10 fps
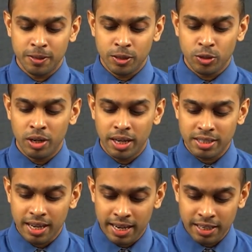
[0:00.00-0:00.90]
So
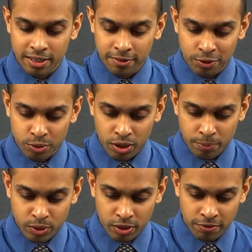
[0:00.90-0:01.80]
let's add a few
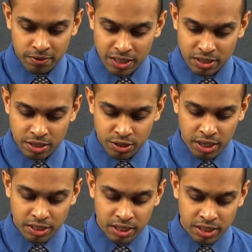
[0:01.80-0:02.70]
drops of Nessler's
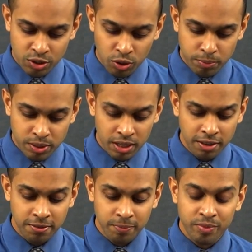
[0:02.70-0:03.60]
reagent to
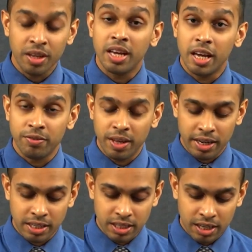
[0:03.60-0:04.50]
observe if there
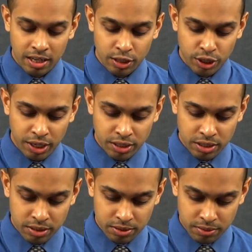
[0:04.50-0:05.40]
is a color change.